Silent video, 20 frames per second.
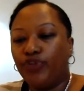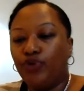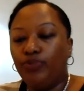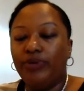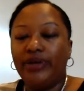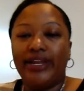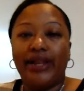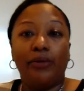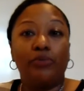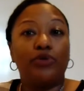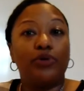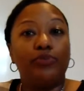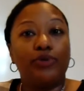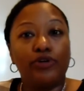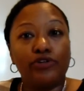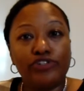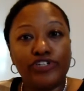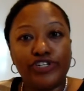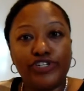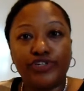you being able to
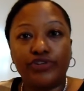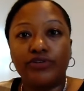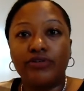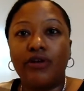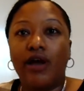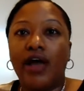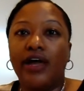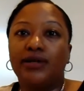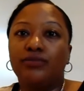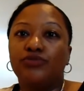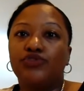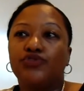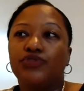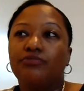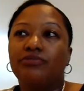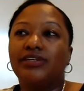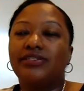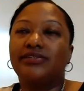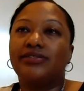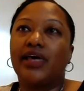purchase certain items
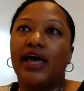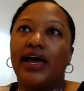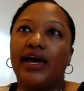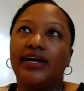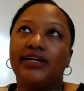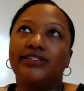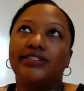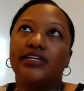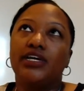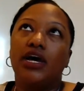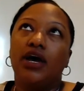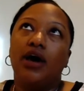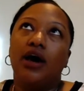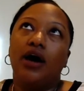from the site,